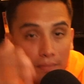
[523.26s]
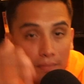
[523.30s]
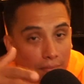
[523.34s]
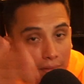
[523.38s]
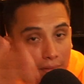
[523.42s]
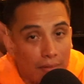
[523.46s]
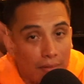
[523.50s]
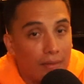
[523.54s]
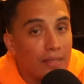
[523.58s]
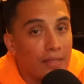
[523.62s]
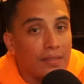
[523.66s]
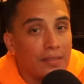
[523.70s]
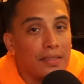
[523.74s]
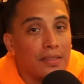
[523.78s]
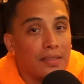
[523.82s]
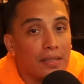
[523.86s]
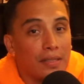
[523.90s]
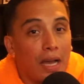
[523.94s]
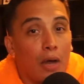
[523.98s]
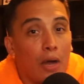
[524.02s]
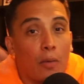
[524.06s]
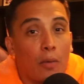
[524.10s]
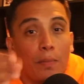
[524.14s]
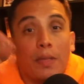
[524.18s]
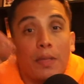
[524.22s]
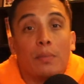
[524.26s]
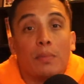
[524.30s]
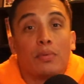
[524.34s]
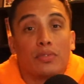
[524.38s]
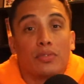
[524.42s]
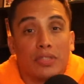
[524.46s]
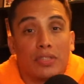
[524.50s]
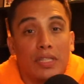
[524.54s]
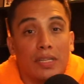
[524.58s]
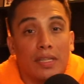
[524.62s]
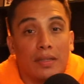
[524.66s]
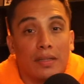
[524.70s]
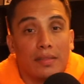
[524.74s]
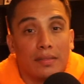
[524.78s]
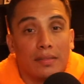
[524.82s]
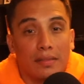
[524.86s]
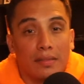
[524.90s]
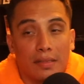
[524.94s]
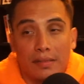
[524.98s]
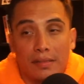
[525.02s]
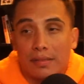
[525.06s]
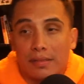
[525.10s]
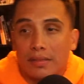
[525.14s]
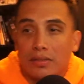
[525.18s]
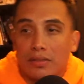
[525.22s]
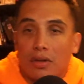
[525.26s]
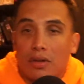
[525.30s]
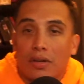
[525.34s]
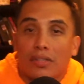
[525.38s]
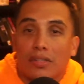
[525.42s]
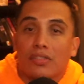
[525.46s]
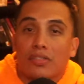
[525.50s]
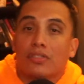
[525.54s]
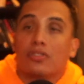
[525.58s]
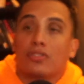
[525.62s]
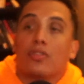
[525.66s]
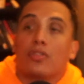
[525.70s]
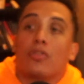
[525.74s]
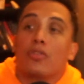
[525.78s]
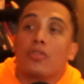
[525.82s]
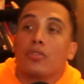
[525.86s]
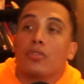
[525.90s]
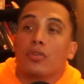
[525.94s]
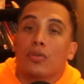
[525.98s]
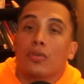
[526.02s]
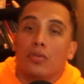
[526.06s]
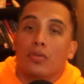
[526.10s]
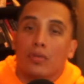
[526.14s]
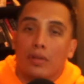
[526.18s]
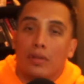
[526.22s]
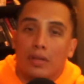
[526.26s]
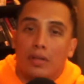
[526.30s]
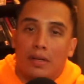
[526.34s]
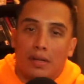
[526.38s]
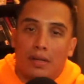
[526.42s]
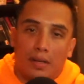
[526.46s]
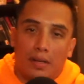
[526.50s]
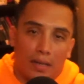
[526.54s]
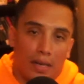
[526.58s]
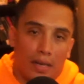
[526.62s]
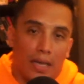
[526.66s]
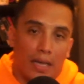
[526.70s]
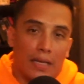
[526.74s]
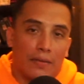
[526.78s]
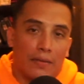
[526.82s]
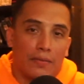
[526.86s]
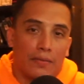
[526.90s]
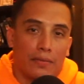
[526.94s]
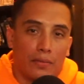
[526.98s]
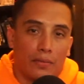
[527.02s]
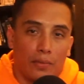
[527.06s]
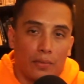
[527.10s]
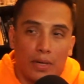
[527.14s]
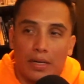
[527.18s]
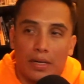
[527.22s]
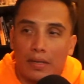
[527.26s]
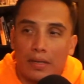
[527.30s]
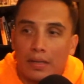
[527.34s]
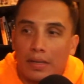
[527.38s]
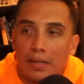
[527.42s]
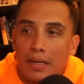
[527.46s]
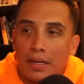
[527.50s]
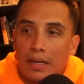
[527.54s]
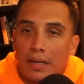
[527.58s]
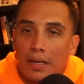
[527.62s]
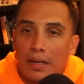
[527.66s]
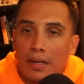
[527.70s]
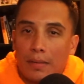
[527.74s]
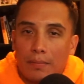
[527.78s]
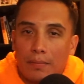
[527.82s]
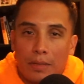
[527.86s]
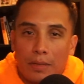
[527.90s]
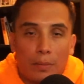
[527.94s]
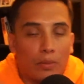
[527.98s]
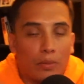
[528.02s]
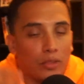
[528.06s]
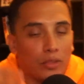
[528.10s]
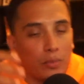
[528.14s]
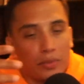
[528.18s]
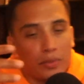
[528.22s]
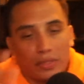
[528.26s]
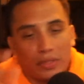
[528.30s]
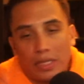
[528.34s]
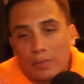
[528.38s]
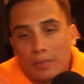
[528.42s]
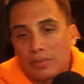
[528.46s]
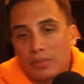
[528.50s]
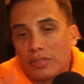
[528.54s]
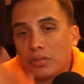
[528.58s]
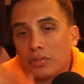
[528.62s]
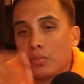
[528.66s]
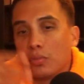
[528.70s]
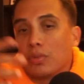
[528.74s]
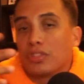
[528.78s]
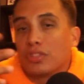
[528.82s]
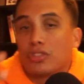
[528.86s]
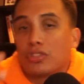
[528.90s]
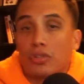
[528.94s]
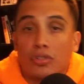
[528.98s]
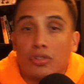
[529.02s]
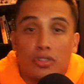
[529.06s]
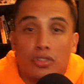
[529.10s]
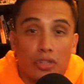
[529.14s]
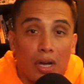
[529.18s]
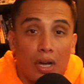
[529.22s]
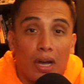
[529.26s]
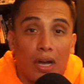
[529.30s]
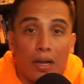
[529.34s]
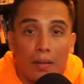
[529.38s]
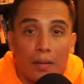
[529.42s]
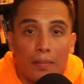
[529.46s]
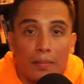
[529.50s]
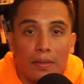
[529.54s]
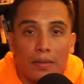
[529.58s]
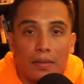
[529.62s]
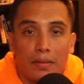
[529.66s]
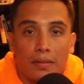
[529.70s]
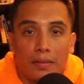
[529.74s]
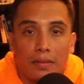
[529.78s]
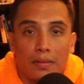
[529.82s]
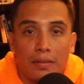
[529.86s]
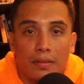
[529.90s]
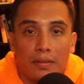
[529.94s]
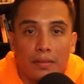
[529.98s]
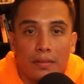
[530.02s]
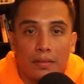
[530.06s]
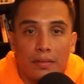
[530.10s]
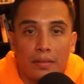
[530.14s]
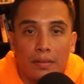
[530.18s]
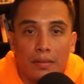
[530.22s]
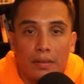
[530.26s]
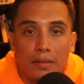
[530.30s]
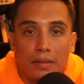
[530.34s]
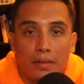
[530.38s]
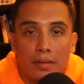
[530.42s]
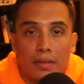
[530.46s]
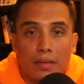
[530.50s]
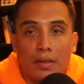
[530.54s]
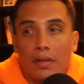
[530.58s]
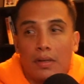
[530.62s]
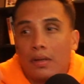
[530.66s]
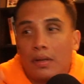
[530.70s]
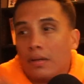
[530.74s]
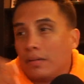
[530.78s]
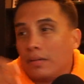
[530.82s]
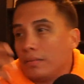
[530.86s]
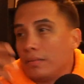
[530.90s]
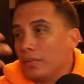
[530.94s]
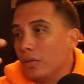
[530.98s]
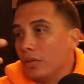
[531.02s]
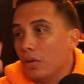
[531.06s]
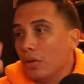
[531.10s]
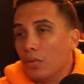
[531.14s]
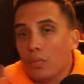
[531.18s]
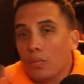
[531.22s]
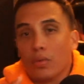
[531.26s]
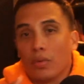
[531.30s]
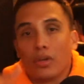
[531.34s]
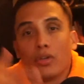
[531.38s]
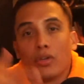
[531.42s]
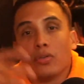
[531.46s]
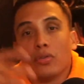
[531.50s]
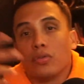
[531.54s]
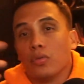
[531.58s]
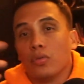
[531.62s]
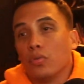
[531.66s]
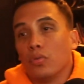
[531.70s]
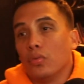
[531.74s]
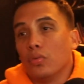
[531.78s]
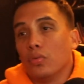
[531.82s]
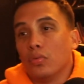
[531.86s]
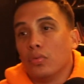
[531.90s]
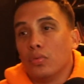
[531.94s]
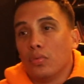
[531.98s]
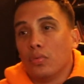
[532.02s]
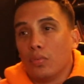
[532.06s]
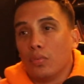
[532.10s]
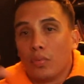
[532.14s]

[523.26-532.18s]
This is how people see us. This is our external life, right? People's perceptions. What's your job? What do you do?